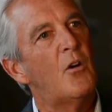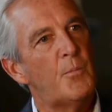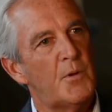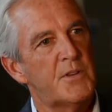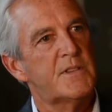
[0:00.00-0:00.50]

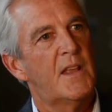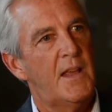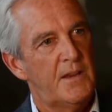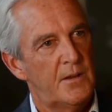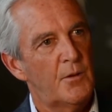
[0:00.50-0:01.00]
almost
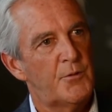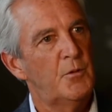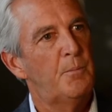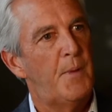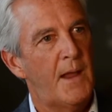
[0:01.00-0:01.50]
had to go
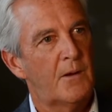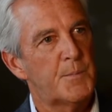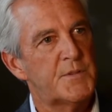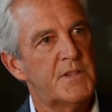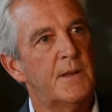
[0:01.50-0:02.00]
through
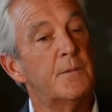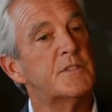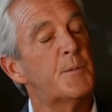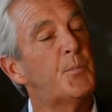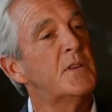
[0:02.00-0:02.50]
bankruptcy. It
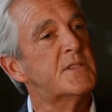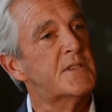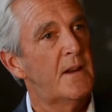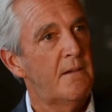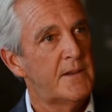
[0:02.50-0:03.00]
was a pretty
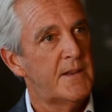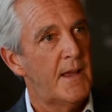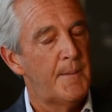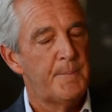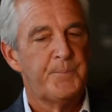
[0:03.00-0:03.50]
scary time.